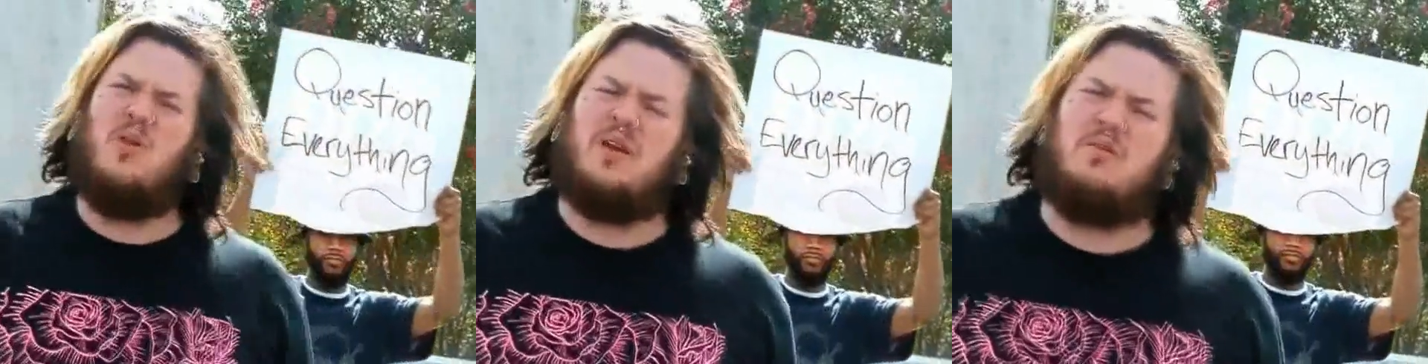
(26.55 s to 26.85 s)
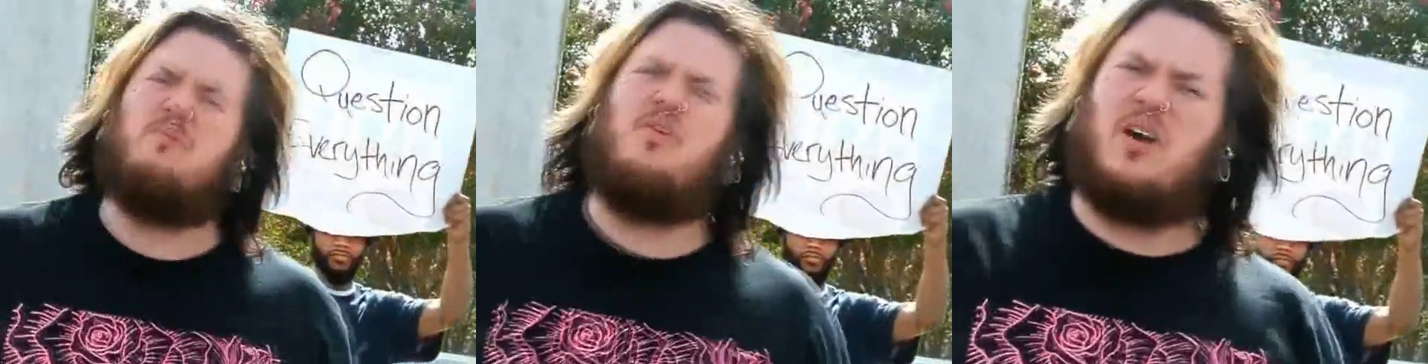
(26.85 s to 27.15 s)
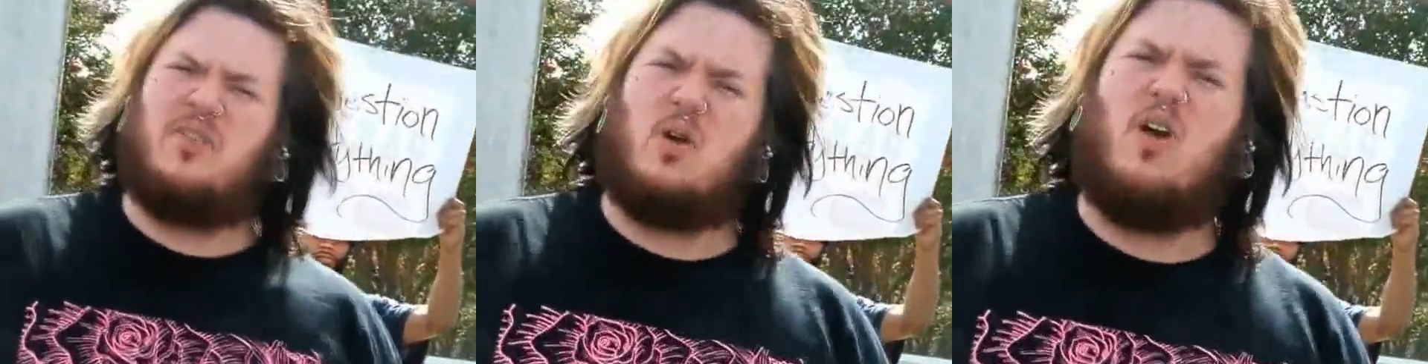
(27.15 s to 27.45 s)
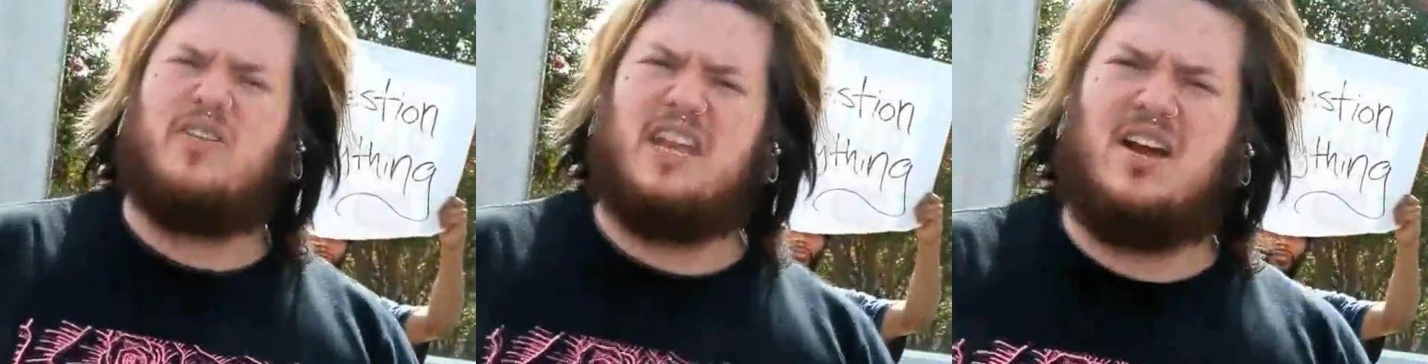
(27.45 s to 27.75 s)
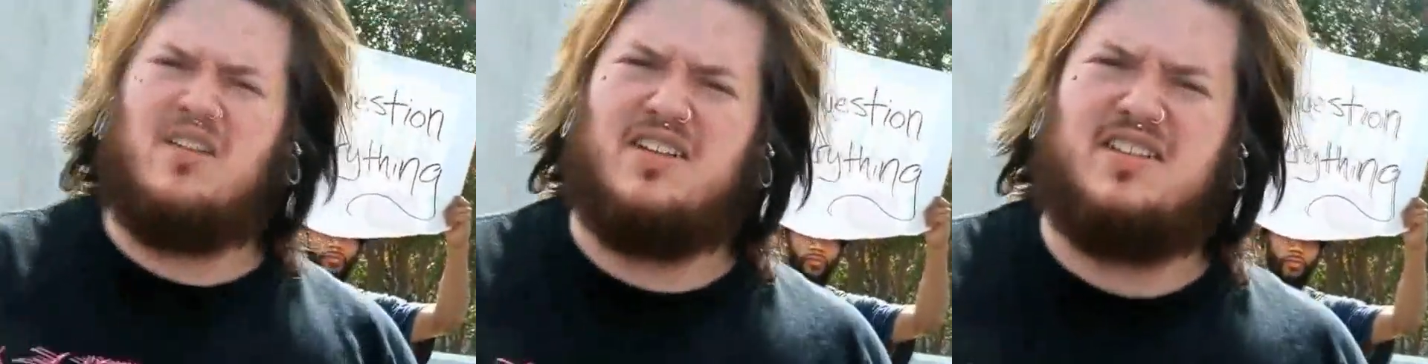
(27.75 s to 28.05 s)
We don't give a fuck. They're all
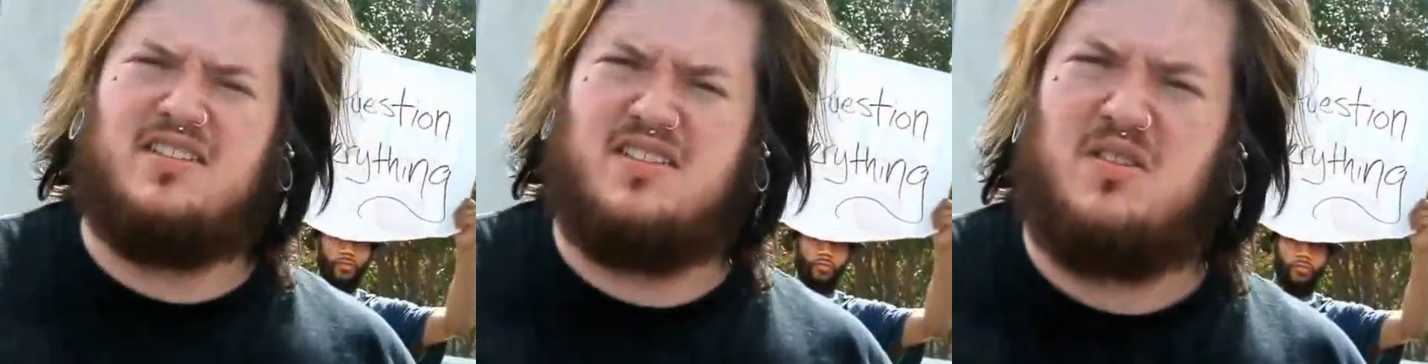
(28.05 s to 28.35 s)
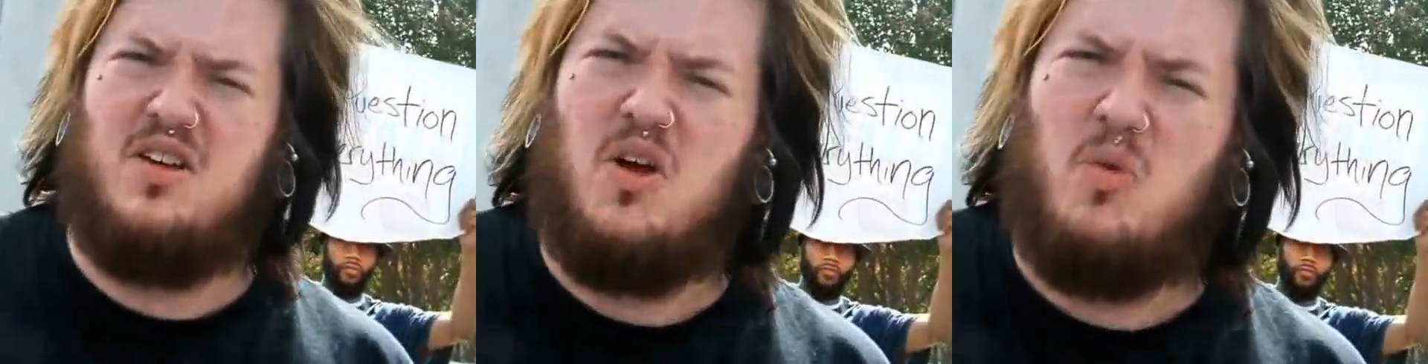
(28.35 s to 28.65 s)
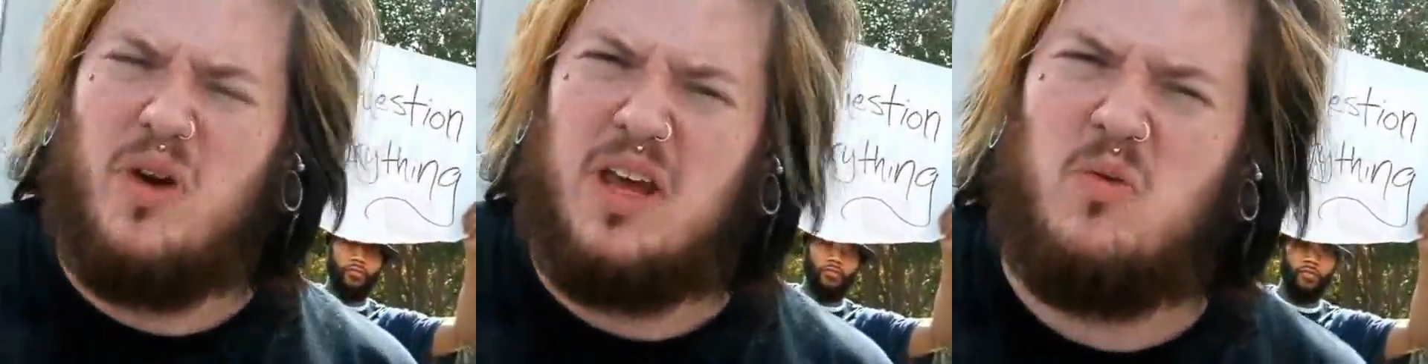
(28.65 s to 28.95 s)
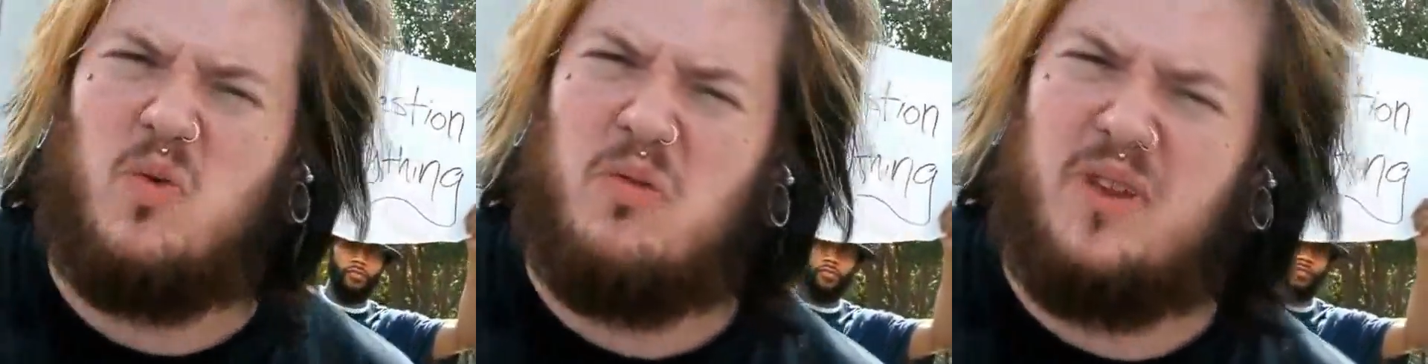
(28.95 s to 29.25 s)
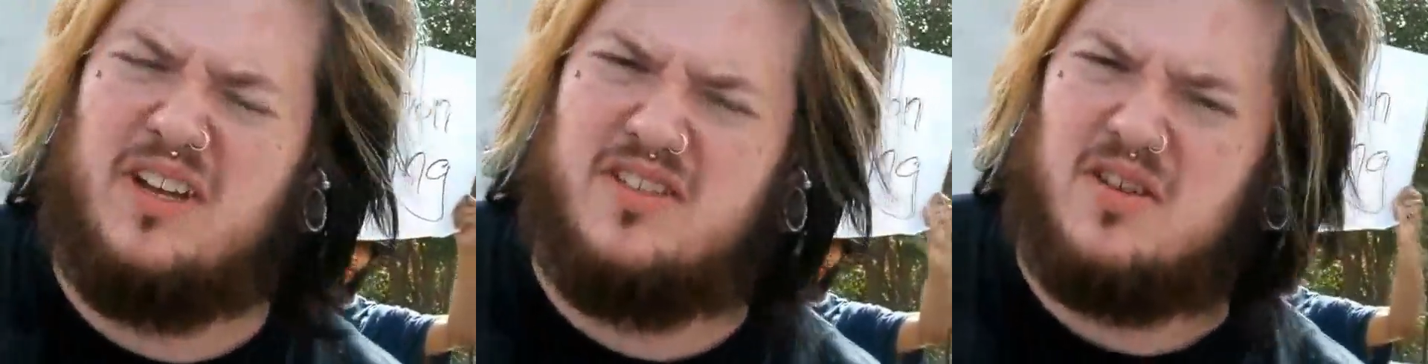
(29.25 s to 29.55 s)
terrorists. We'll get
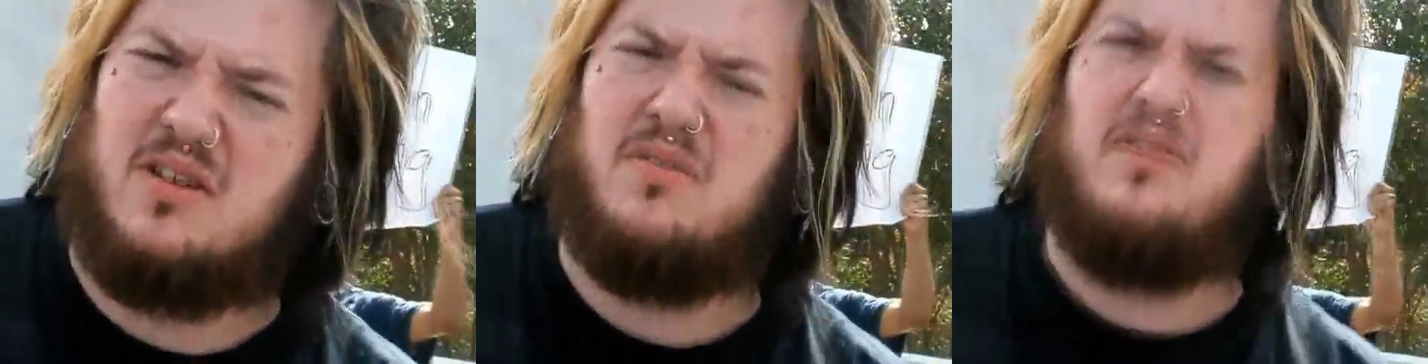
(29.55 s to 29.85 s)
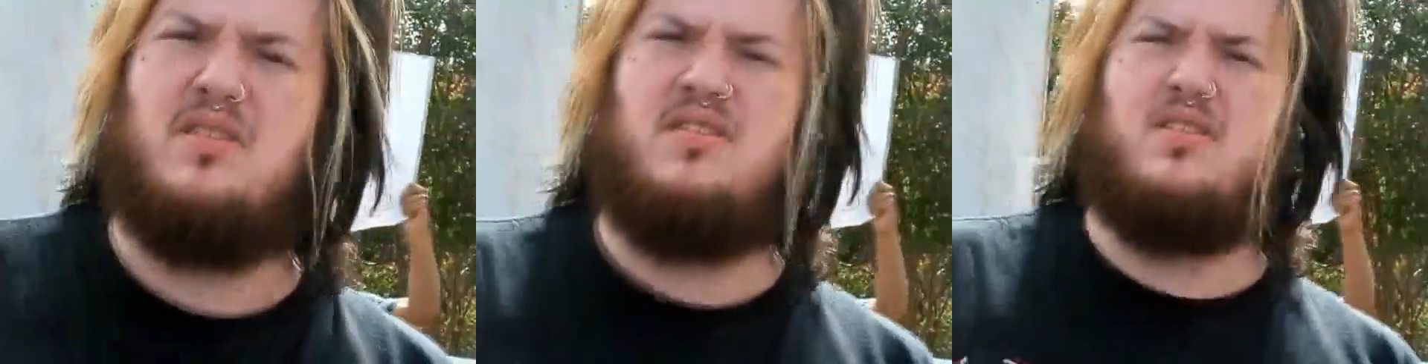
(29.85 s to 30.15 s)
what we deserve.